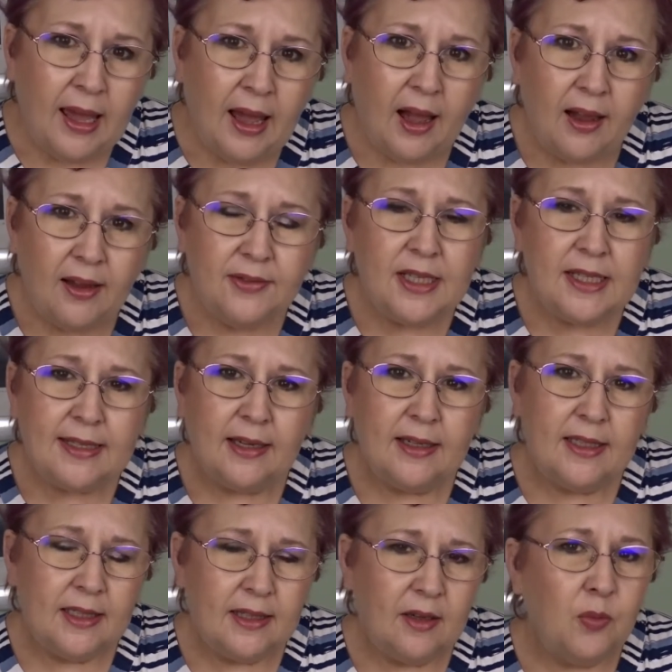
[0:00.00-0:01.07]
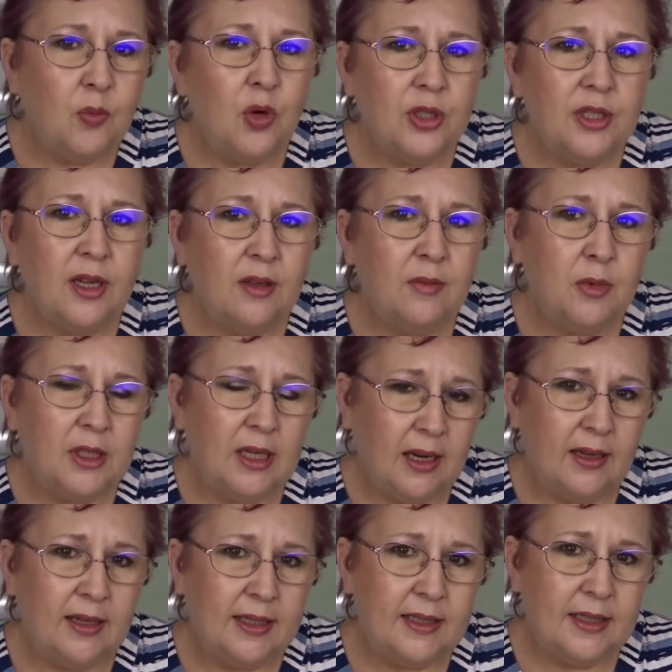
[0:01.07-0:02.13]
I've decided that what I would
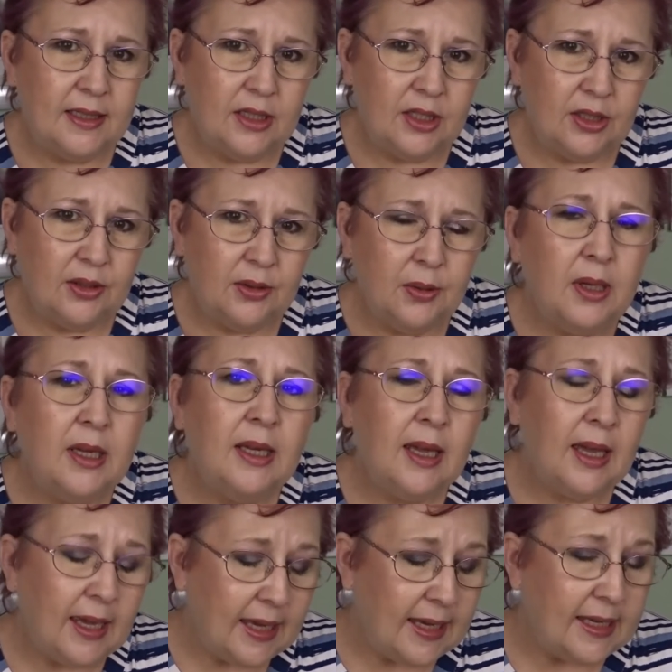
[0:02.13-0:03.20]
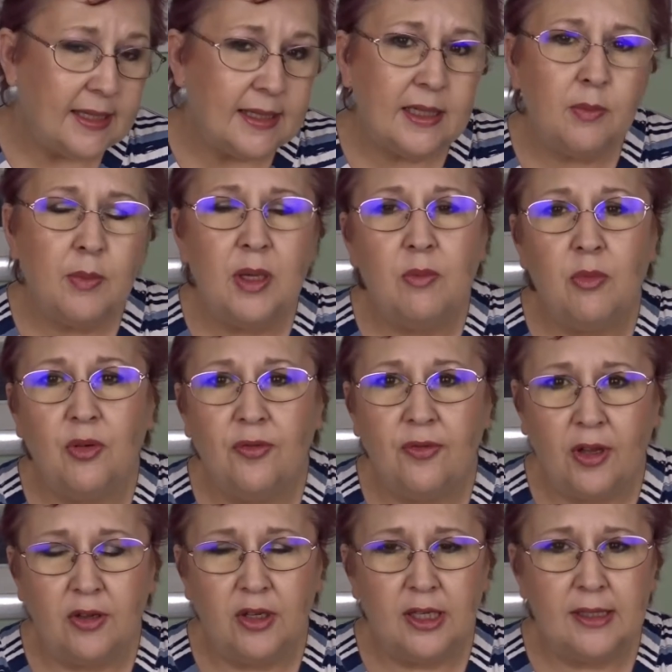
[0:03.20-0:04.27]
like to do is to be more
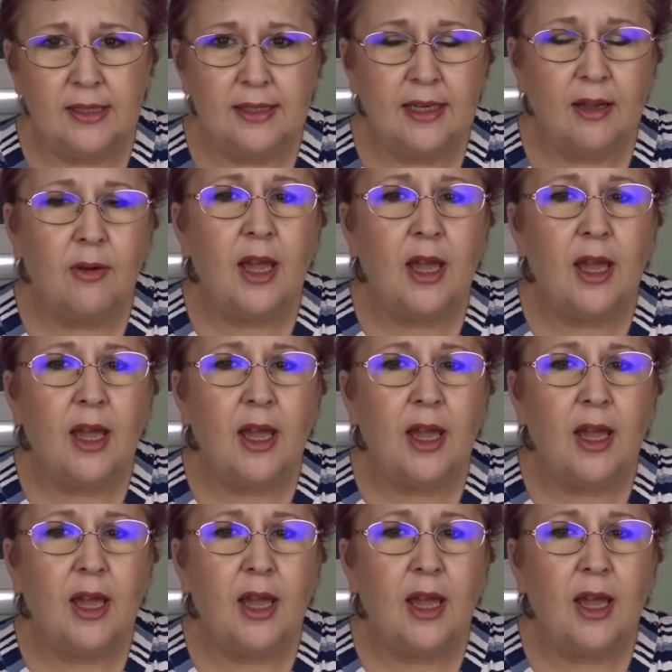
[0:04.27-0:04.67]
focused. Now,